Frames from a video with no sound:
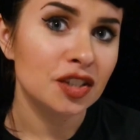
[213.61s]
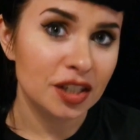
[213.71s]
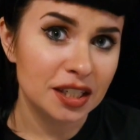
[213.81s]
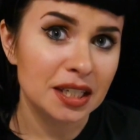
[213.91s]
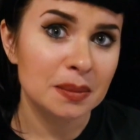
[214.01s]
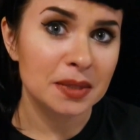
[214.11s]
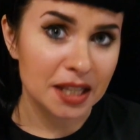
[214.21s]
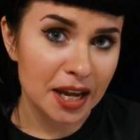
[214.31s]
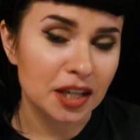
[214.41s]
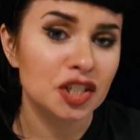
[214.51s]
She seems
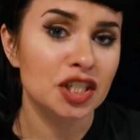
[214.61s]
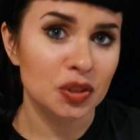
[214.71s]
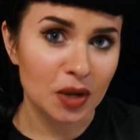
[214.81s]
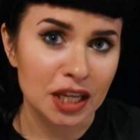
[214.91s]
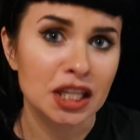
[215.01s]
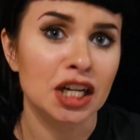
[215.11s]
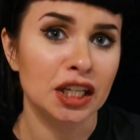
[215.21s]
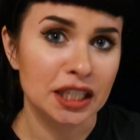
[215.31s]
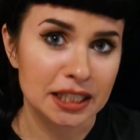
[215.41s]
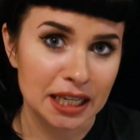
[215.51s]
like she's right there
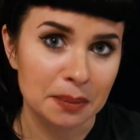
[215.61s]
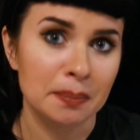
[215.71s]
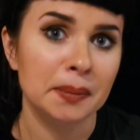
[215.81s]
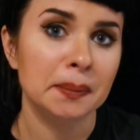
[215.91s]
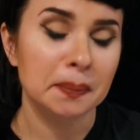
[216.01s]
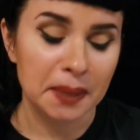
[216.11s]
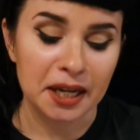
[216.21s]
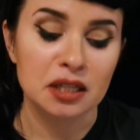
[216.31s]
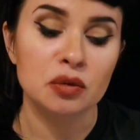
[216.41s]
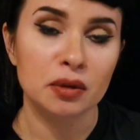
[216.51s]
on the same
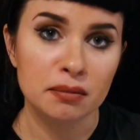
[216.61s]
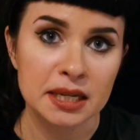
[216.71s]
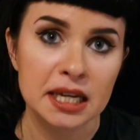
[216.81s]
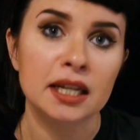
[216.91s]
page with me,